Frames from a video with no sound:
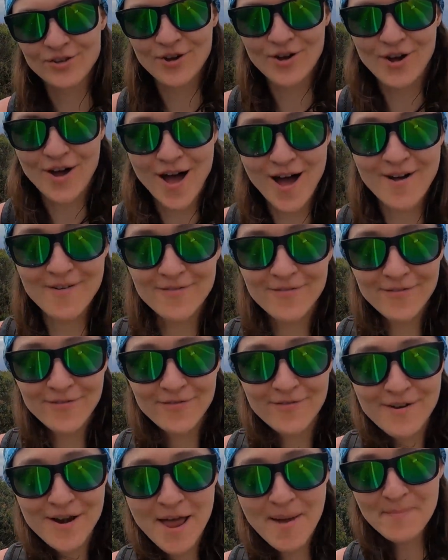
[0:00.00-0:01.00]
saw a
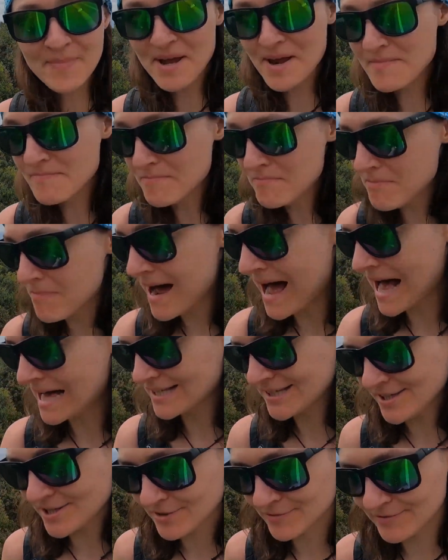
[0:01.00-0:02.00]
flipping
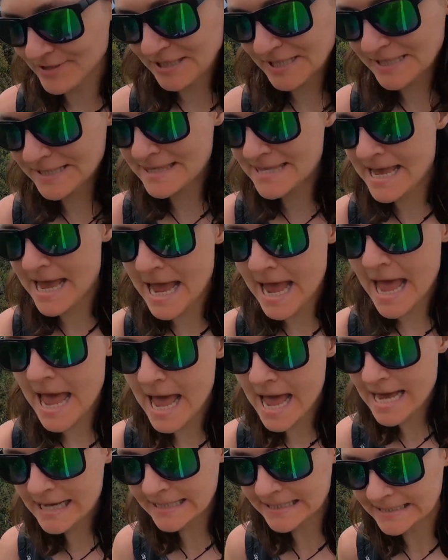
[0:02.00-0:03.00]
massive
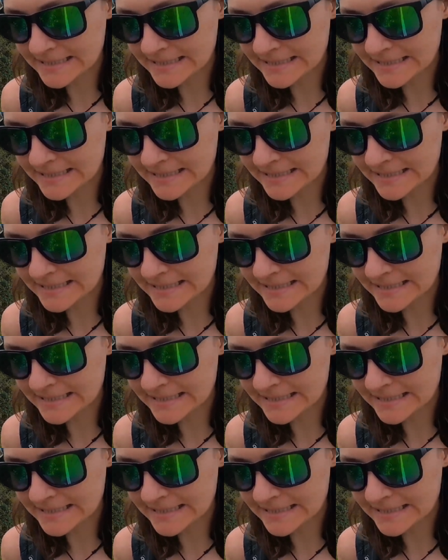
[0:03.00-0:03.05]
snake.